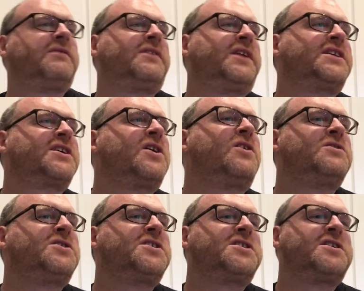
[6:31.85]
this
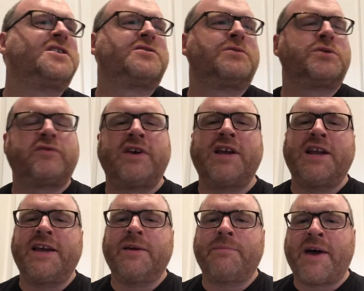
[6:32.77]
consciousness was
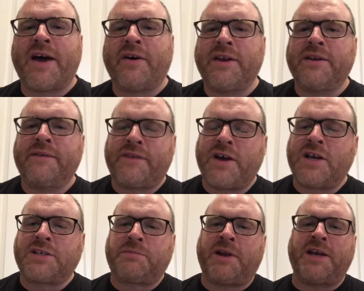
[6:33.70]
really about in the
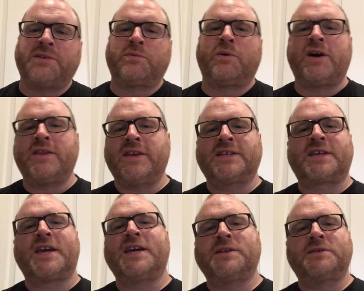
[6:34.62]
first place, why these
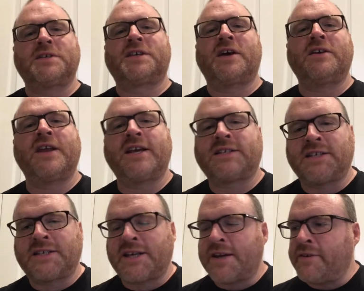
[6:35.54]
keys were so
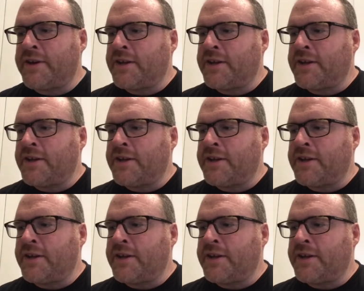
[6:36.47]
necessary.